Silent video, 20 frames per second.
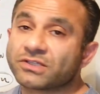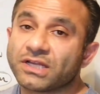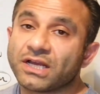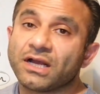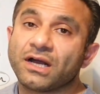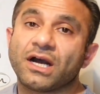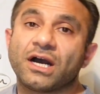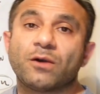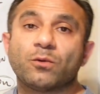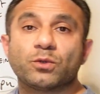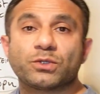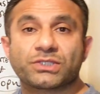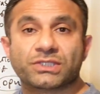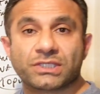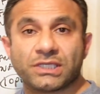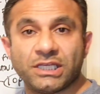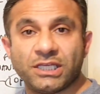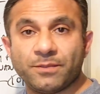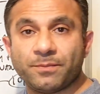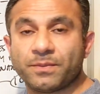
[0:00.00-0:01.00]
After that I would
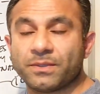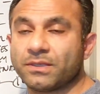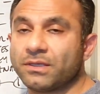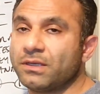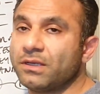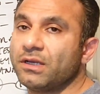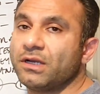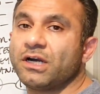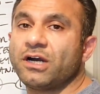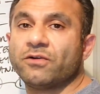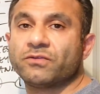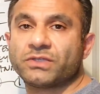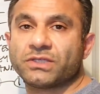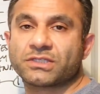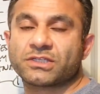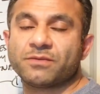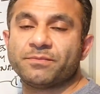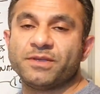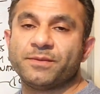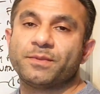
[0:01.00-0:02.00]
sleep.
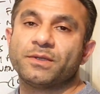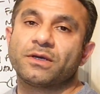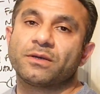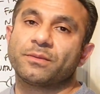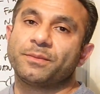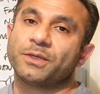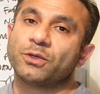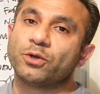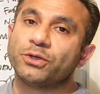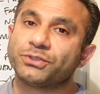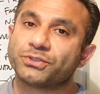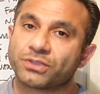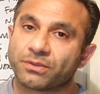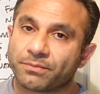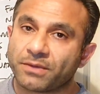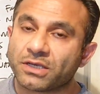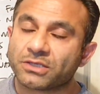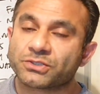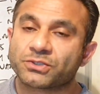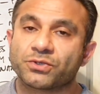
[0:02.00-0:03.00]
Obviously some people will be going to
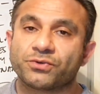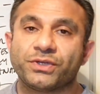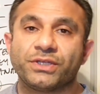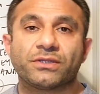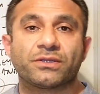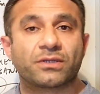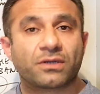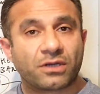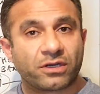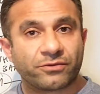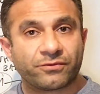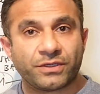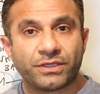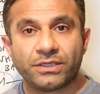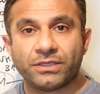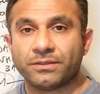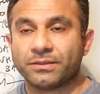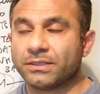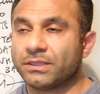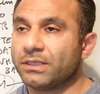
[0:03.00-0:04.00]
the mosque to read
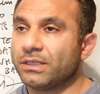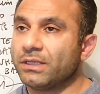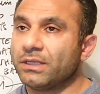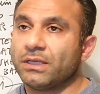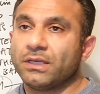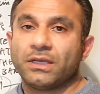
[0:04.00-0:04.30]
Tarawih.